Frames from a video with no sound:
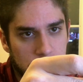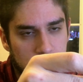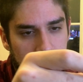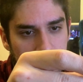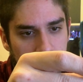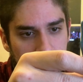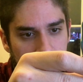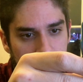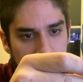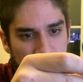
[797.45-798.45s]

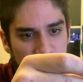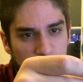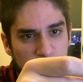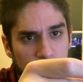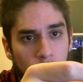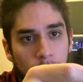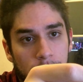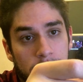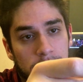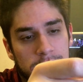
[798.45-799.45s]
Maybe a little bit
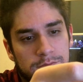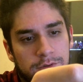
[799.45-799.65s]
more.